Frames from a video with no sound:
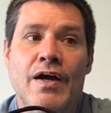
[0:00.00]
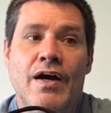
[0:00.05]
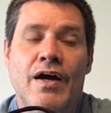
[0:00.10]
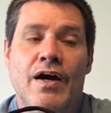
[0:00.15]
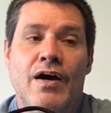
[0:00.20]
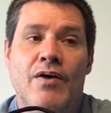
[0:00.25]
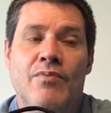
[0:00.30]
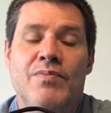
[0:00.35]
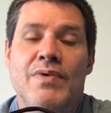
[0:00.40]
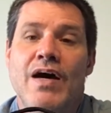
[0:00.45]

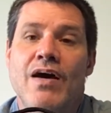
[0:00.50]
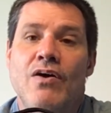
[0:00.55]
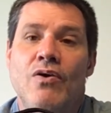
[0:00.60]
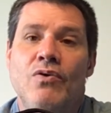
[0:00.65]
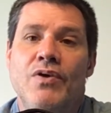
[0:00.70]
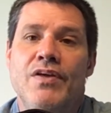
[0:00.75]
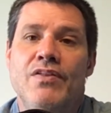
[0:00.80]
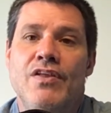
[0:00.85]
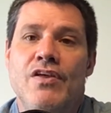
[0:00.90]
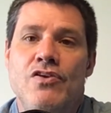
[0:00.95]
not
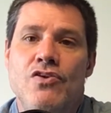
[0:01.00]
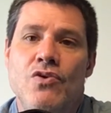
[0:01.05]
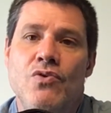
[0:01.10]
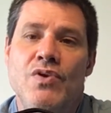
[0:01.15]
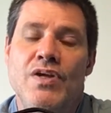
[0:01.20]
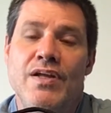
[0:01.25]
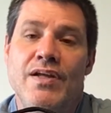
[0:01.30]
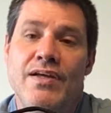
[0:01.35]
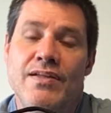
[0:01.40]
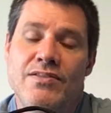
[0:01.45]
only the
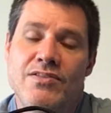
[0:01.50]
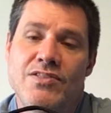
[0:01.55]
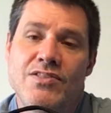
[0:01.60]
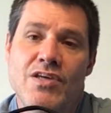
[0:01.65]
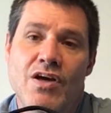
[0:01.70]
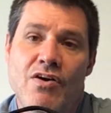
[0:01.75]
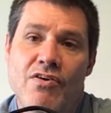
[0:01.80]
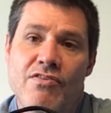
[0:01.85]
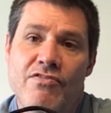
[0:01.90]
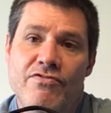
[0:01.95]
unit
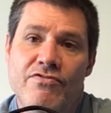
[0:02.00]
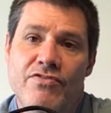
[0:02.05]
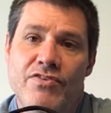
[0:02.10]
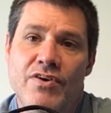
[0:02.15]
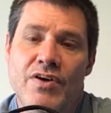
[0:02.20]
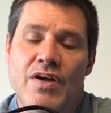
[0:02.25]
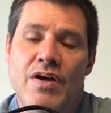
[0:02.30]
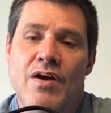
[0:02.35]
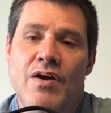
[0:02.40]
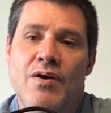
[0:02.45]
itself,
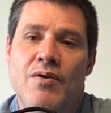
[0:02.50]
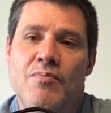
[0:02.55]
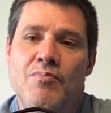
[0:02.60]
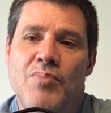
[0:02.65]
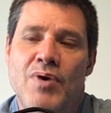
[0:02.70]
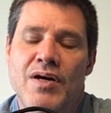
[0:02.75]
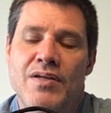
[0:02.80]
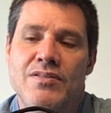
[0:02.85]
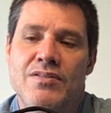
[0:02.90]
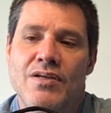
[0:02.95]

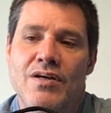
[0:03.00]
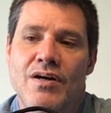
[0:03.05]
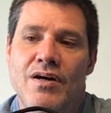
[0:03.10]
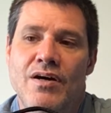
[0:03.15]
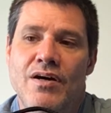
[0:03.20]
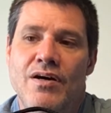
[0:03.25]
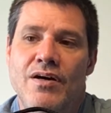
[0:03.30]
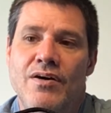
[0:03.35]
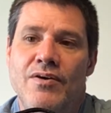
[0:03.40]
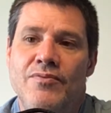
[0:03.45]
but
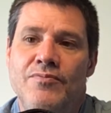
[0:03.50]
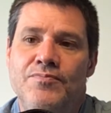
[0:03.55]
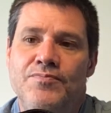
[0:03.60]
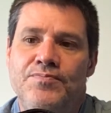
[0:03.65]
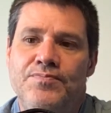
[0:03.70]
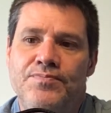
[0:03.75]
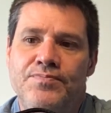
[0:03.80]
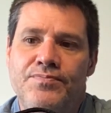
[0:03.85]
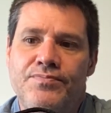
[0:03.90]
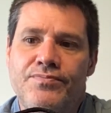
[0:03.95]

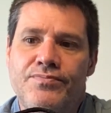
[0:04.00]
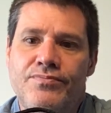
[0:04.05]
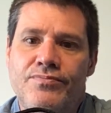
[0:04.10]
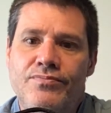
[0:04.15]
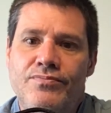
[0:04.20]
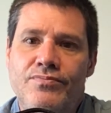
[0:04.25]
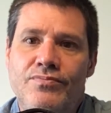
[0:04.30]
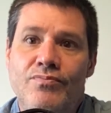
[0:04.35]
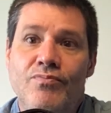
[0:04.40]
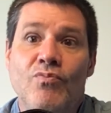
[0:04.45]

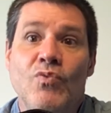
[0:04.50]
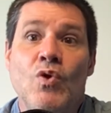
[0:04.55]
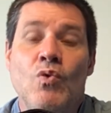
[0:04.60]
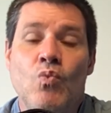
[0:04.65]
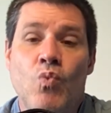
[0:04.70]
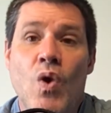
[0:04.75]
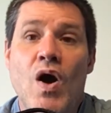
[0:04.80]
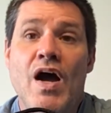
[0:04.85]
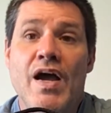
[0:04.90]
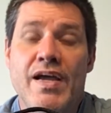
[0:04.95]

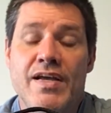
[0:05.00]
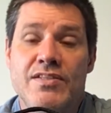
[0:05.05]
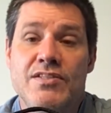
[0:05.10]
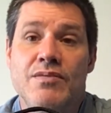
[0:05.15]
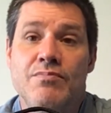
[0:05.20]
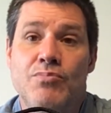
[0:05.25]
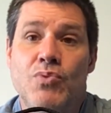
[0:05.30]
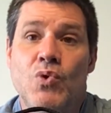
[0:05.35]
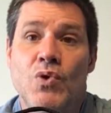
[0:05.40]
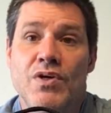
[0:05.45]
why it's
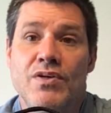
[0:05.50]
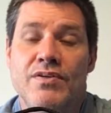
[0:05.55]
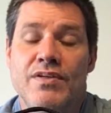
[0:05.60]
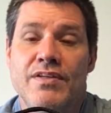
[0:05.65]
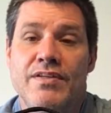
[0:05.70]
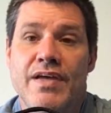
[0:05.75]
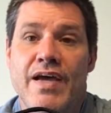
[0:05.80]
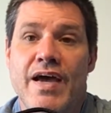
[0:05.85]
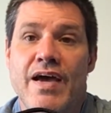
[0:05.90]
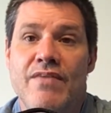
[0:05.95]
important
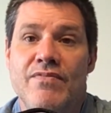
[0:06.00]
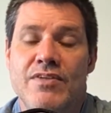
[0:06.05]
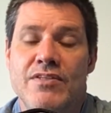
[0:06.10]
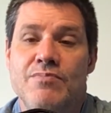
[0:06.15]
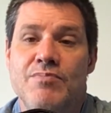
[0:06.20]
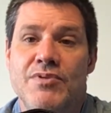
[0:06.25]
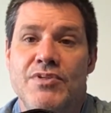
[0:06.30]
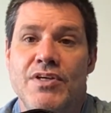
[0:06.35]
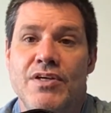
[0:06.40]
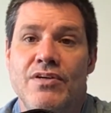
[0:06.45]
to have this
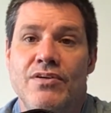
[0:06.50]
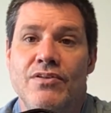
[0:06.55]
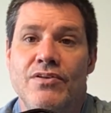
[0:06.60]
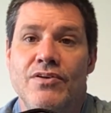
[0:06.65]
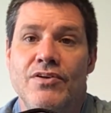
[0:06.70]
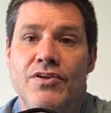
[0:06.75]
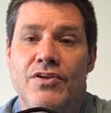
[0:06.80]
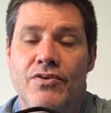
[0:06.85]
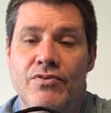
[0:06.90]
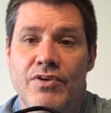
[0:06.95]
particular
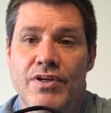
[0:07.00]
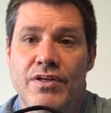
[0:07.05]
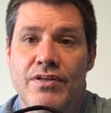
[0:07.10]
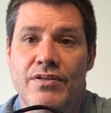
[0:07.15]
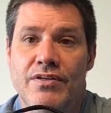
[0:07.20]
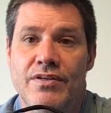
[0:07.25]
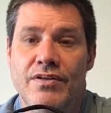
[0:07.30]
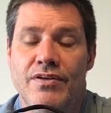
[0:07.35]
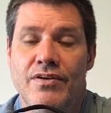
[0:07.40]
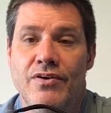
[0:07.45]
unit.
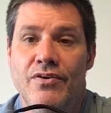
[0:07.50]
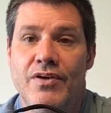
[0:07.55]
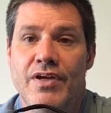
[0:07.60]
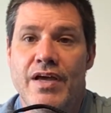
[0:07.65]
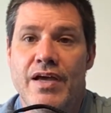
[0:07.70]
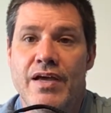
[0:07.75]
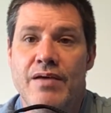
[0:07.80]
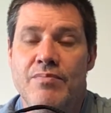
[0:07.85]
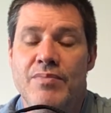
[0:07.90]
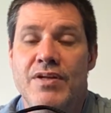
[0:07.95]

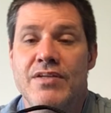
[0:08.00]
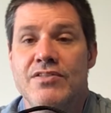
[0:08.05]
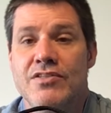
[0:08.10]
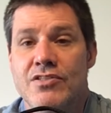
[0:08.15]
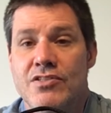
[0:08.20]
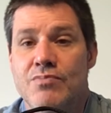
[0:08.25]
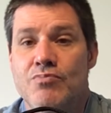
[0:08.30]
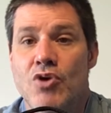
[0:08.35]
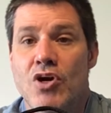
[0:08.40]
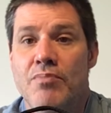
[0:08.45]
Okay, but it's a
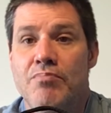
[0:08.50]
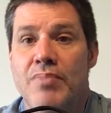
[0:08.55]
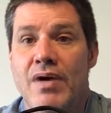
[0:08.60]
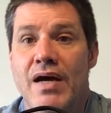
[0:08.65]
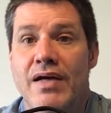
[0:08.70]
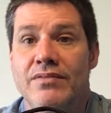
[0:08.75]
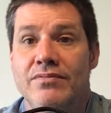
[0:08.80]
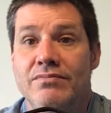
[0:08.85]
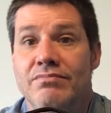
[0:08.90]
smart bot.